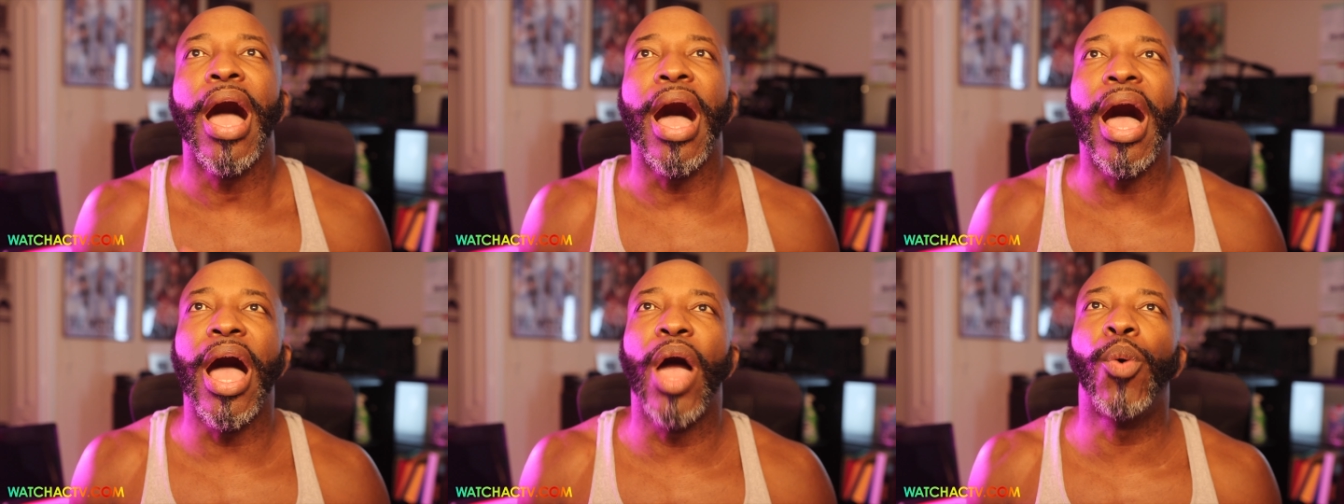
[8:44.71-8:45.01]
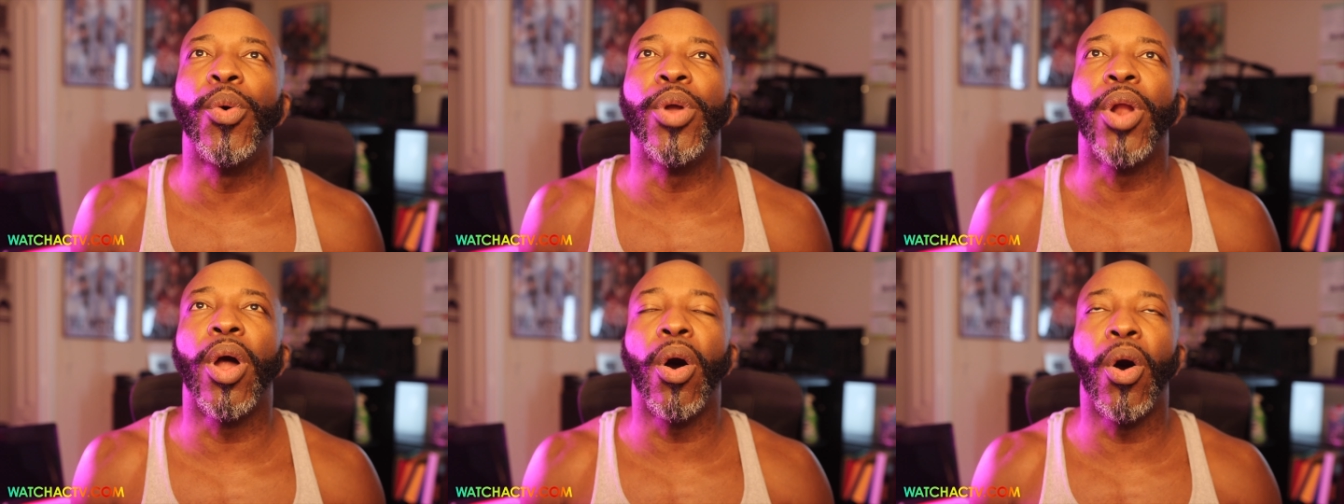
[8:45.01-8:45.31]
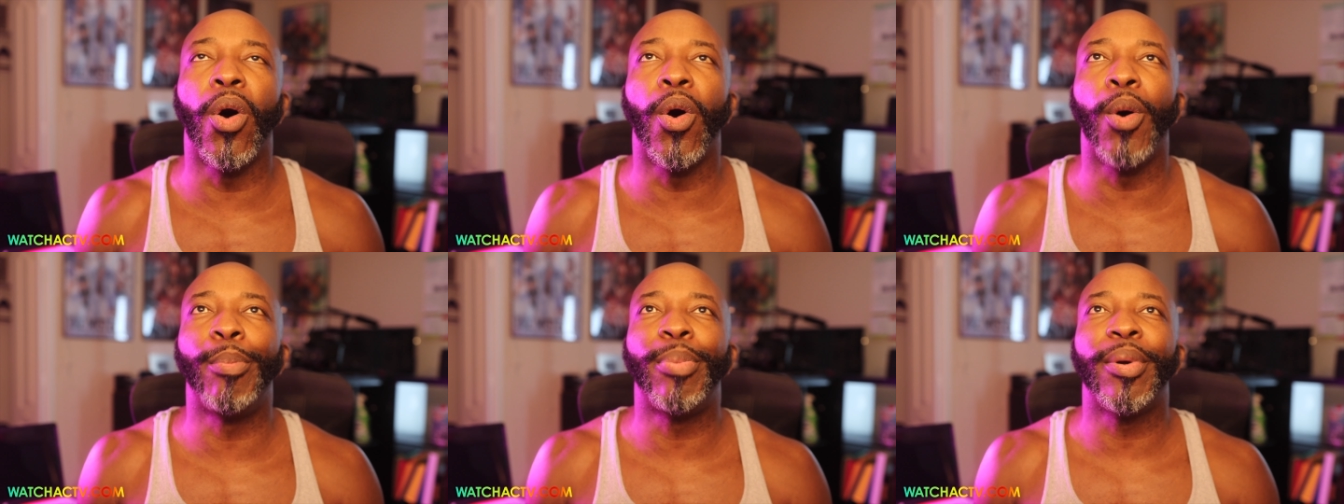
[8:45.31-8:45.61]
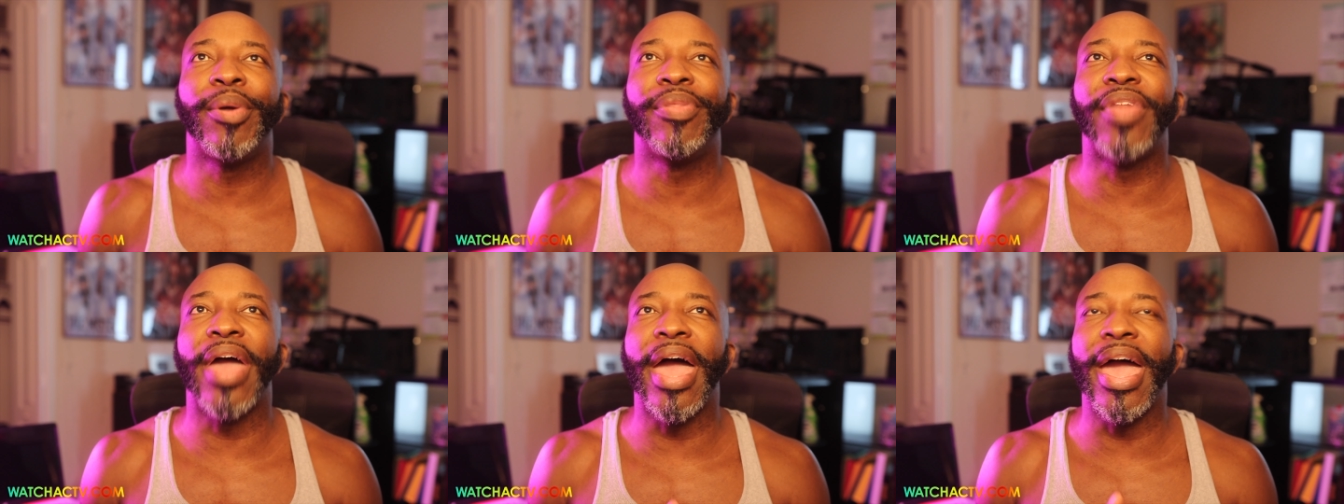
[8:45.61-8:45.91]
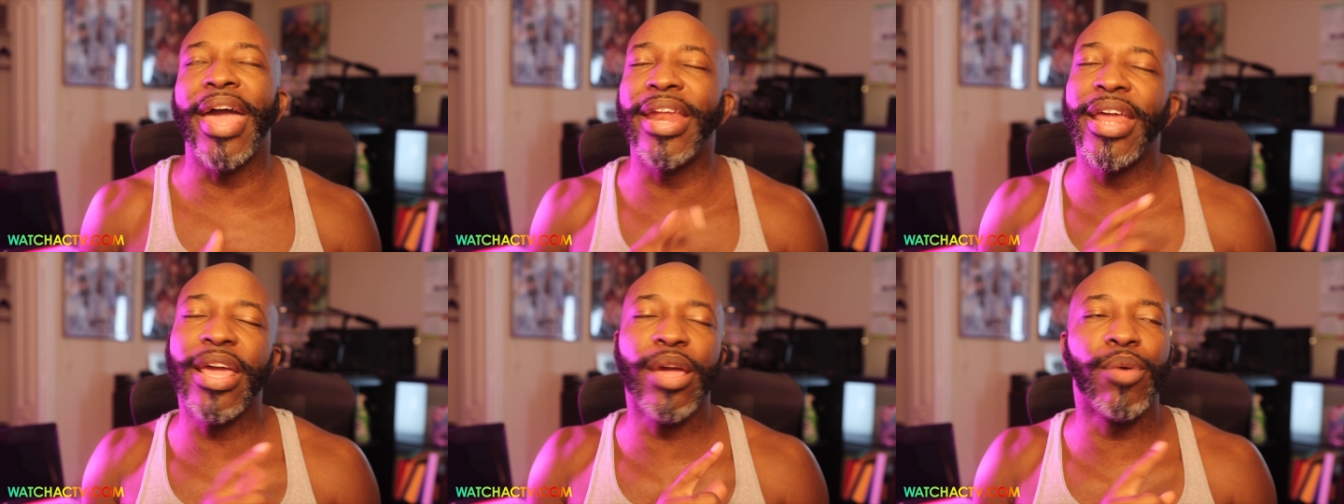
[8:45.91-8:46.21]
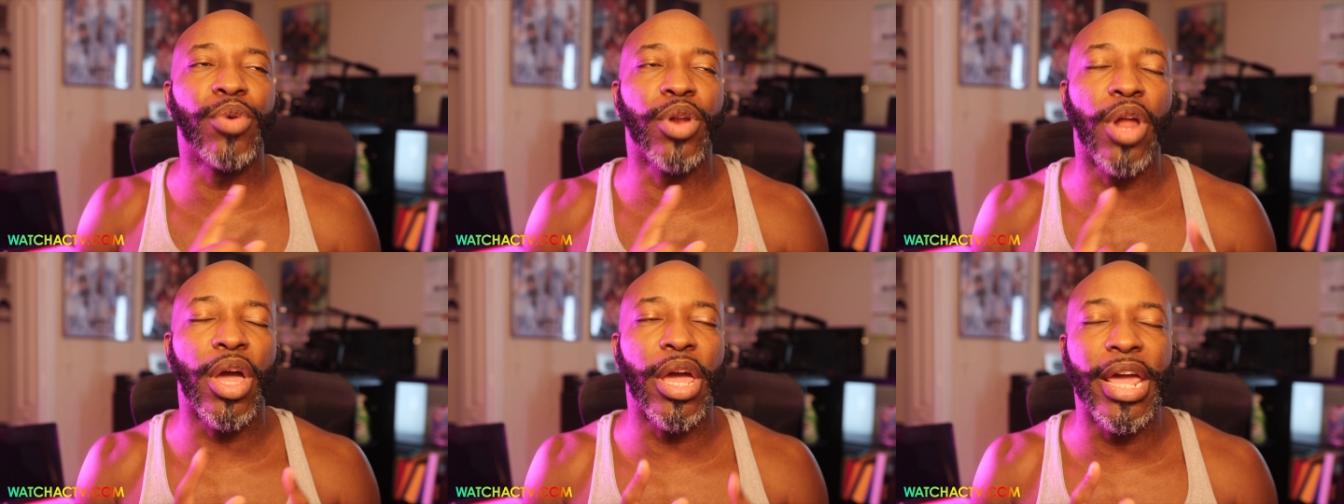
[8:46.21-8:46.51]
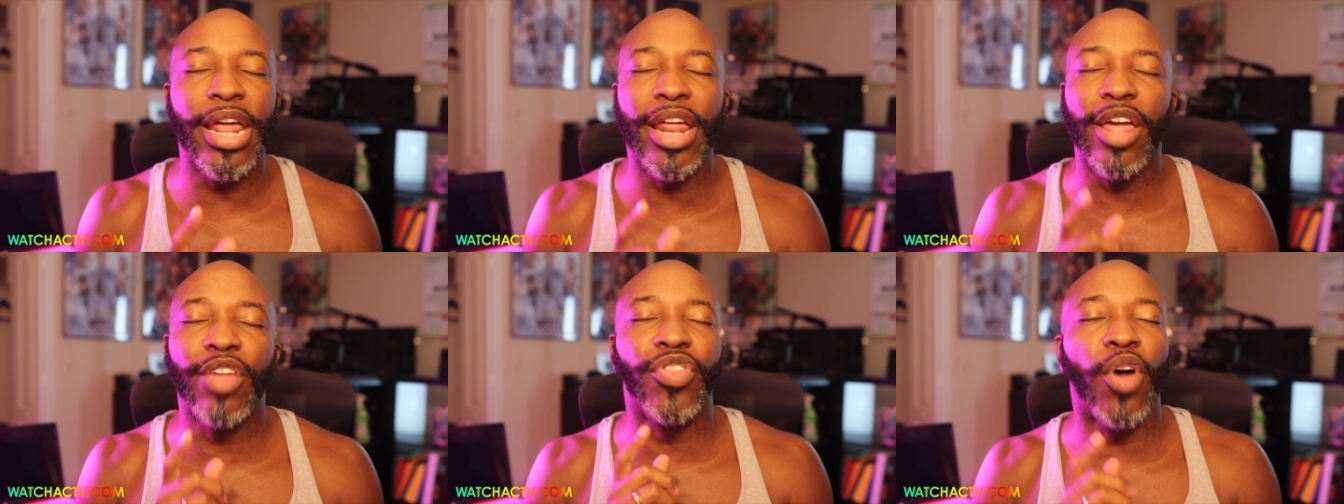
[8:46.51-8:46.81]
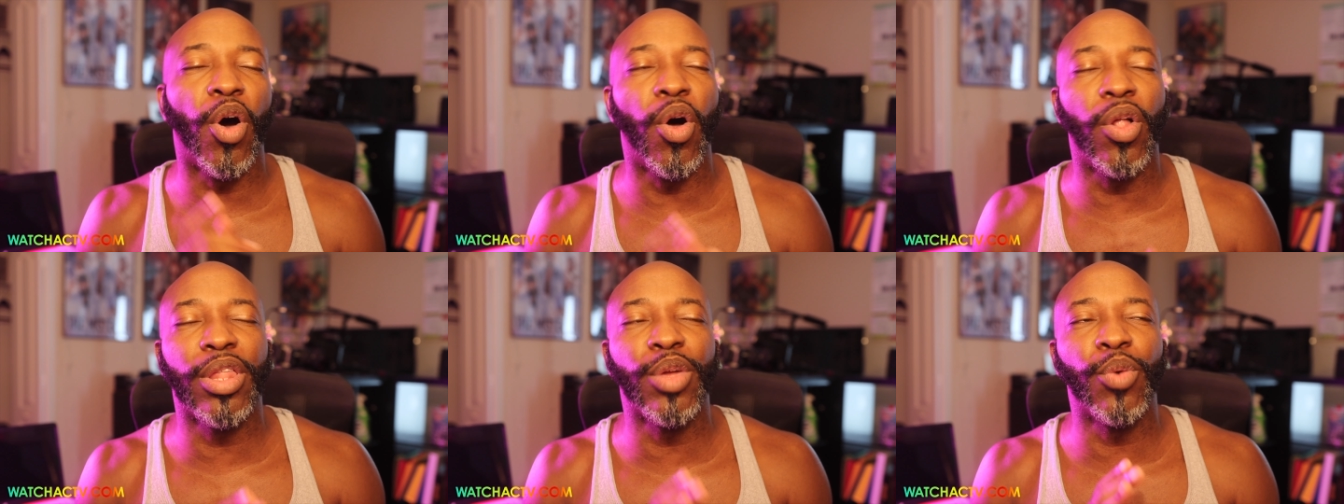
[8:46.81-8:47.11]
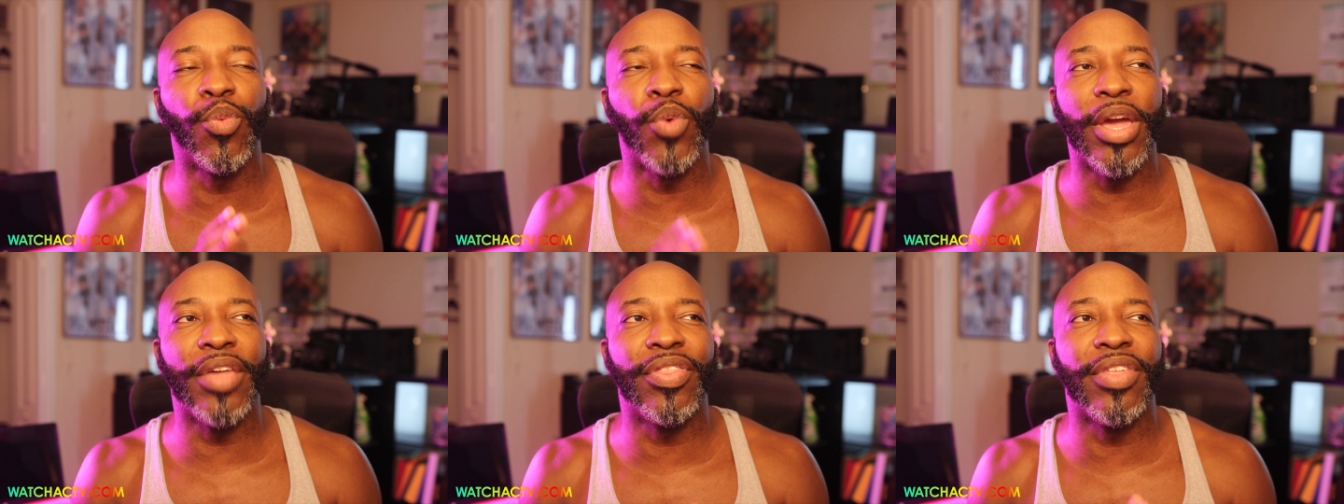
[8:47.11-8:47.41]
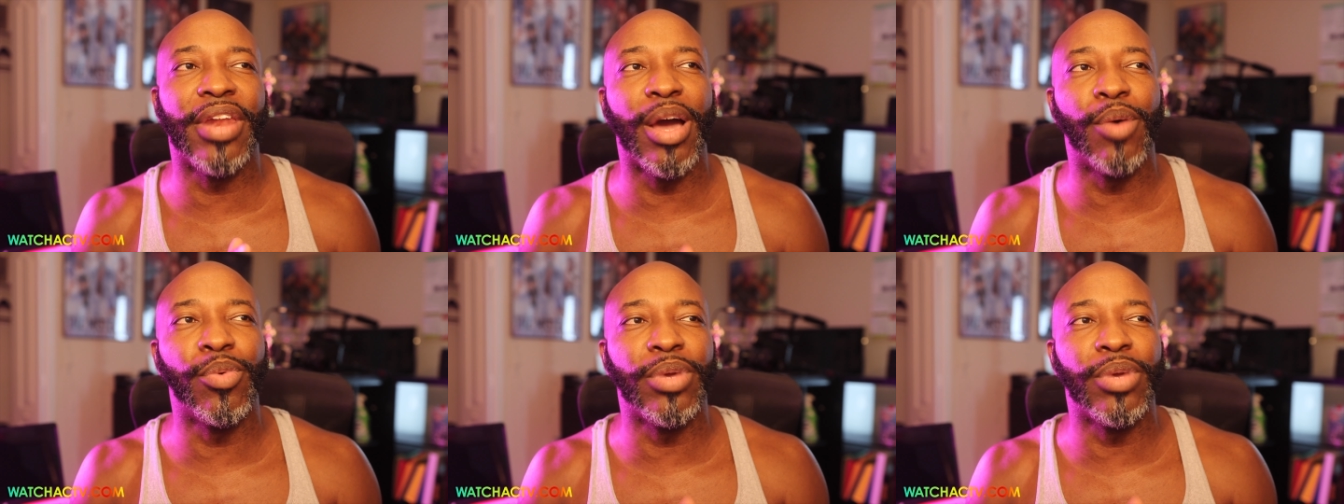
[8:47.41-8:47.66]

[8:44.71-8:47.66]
I would hope that, and it would, the only way that I